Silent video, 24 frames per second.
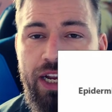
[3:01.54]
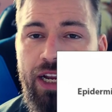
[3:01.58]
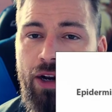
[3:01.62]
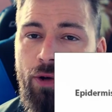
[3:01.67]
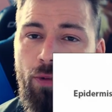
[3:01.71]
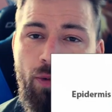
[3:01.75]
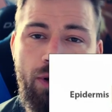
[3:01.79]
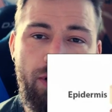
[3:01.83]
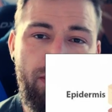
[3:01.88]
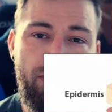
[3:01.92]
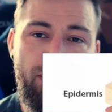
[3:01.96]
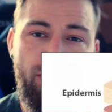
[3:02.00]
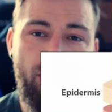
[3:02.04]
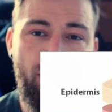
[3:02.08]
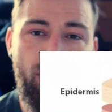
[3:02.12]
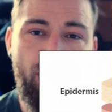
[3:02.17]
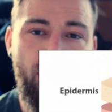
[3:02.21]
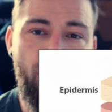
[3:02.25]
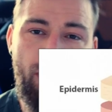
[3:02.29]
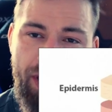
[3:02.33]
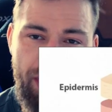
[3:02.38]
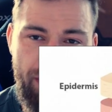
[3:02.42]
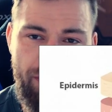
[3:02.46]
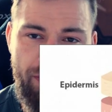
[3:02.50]
it will do
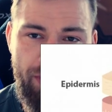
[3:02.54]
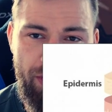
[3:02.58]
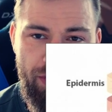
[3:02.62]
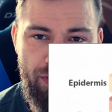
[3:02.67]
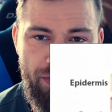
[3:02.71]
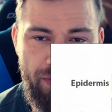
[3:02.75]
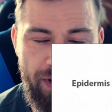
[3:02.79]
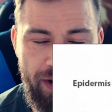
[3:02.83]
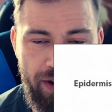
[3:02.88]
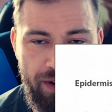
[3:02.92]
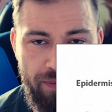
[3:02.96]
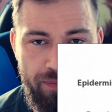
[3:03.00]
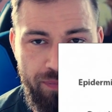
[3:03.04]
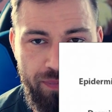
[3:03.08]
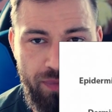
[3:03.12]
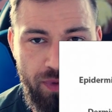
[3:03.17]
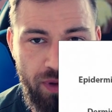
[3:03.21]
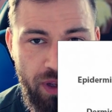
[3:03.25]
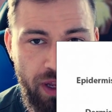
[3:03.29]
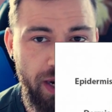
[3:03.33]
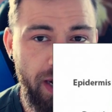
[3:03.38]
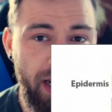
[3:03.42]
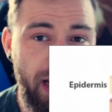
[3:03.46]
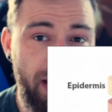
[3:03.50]
whatever is fine.
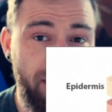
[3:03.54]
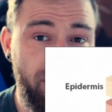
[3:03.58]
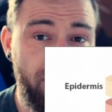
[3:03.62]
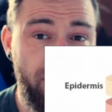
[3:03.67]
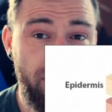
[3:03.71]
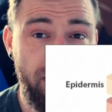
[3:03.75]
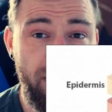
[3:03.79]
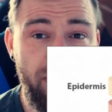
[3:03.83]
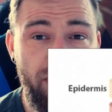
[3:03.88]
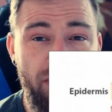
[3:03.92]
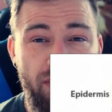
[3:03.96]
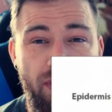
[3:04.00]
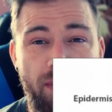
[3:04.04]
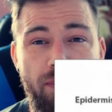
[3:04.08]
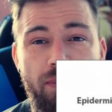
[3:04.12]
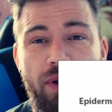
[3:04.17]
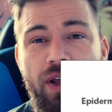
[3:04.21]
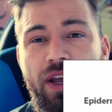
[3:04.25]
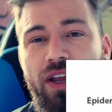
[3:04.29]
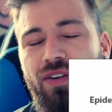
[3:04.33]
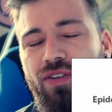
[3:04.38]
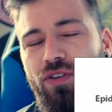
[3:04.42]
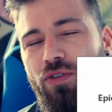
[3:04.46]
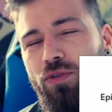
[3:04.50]
And I've seen some
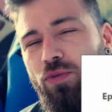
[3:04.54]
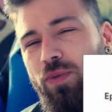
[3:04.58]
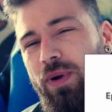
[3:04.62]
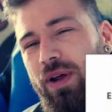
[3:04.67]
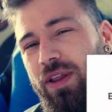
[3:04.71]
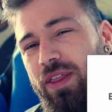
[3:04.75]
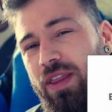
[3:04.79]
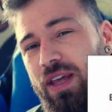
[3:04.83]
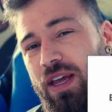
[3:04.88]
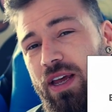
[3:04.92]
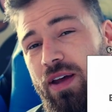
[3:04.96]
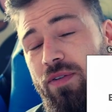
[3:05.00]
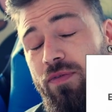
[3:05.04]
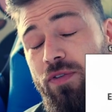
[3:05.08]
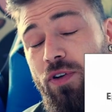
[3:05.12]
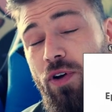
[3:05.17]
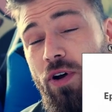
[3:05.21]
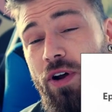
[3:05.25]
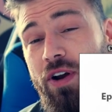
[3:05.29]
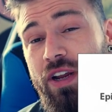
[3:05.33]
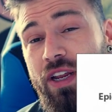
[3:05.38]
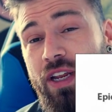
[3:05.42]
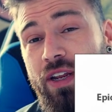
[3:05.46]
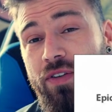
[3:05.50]
cases where they have
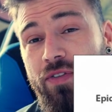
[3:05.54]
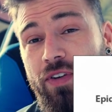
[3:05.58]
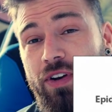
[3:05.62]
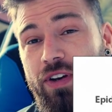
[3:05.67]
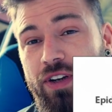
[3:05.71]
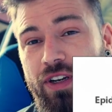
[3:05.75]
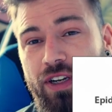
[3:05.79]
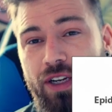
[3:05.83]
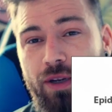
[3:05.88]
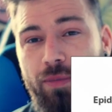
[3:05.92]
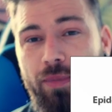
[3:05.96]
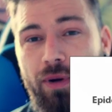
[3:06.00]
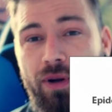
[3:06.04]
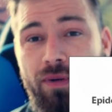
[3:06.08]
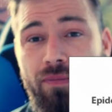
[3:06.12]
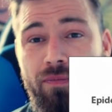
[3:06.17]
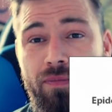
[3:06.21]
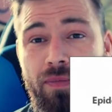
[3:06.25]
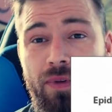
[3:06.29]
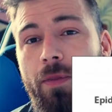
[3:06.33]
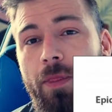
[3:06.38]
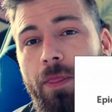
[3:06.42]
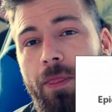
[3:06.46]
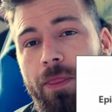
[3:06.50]
gone even deeper.
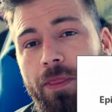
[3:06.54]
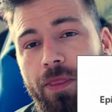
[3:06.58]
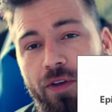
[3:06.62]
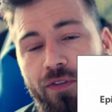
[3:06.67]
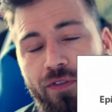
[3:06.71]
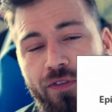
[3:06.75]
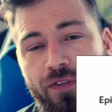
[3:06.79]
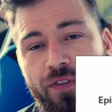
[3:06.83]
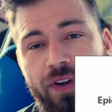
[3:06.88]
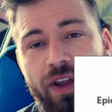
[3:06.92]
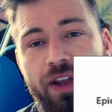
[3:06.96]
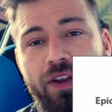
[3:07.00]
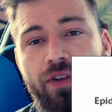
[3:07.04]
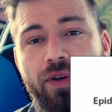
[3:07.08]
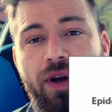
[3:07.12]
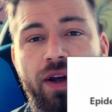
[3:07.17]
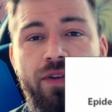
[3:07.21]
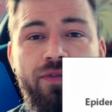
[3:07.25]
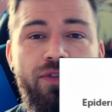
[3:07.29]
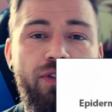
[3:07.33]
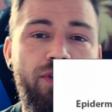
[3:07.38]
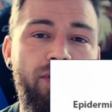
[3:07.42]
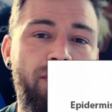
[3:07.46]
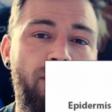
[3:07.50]
The thing you
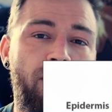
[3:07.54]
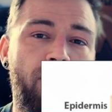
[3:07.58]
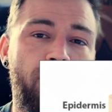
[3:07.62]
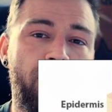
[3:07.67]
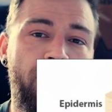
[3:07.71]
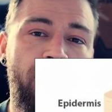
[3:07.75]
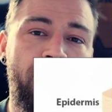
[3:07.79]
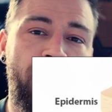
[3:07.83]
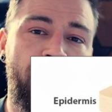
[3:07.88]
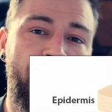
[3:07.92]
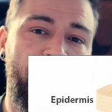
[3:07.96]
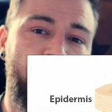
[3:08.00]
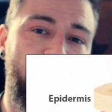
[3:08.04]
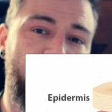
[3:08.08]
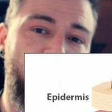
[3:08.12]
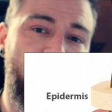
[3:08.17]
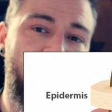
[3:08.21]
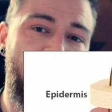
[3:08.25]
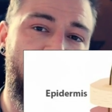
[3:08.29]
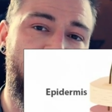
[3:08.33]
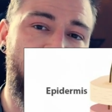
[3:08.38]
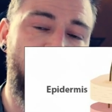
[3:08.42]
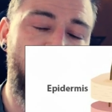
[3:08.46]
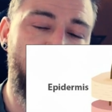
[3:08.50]
have to know is
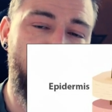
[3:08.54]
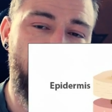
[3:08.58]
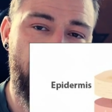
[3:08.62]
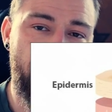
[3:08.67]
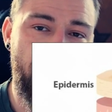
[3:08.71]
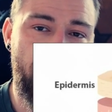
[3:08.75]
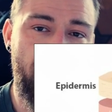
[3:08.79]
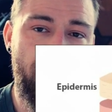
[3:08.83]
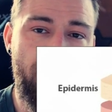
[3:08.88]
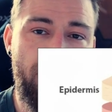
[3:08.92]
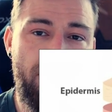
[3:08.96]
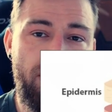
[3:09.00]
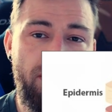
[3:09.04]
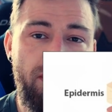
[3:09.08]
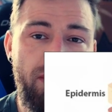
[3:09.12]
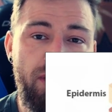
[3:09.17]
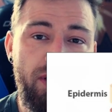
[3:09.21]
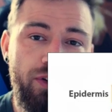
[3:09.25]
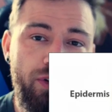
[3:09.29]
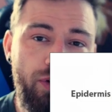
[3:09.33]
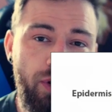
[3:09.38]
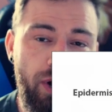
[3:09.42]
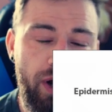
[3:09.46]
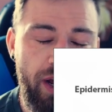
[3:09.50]
that in general,
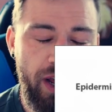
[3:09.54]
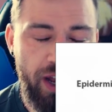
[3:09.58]
your